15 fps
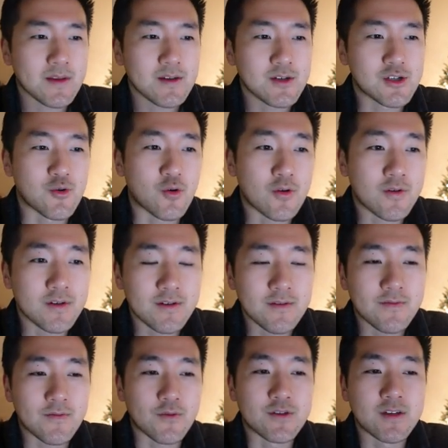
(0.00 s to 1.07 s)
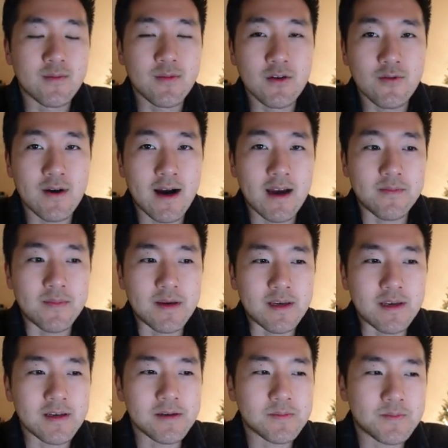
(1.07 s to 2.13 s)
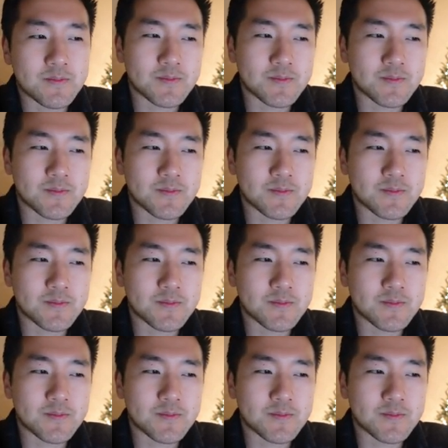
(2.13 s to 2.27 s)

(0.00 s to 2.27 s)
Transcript: short for WIP.